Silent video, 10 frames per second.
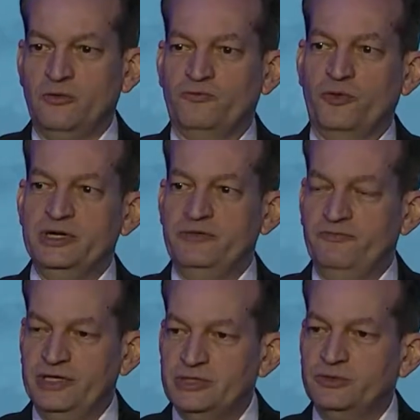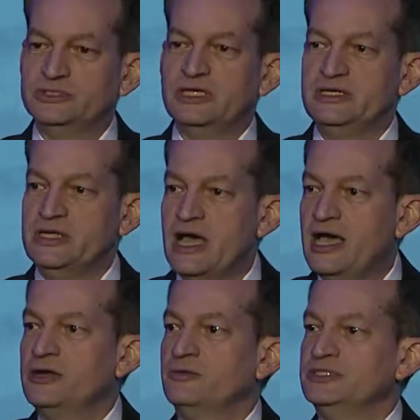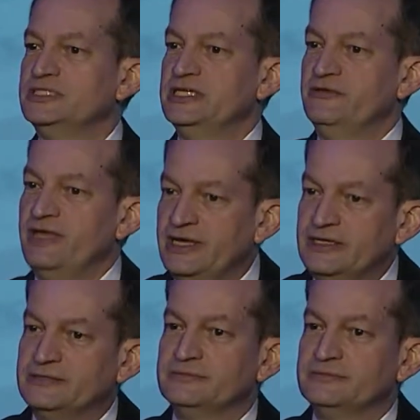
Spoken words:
for individuals not recidivating.